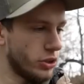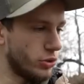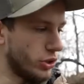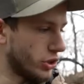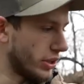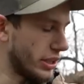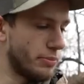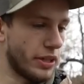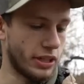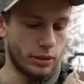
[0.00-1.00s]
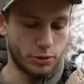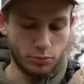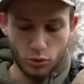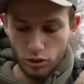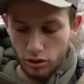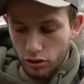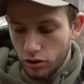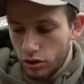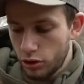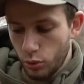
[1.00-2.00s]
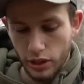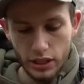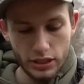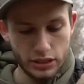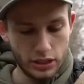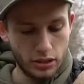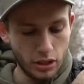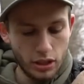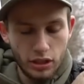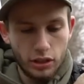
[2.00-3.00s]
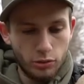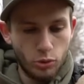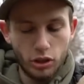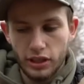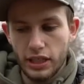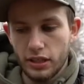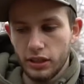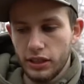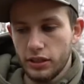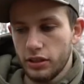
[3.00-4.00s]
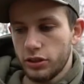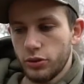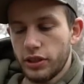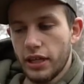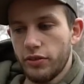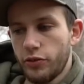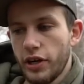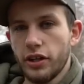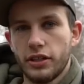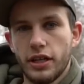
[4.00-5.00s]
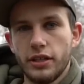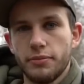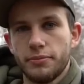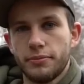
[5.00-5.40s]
So we're just going to keep picking up some more little twigs and a little more kindling so we can have a fire tonight.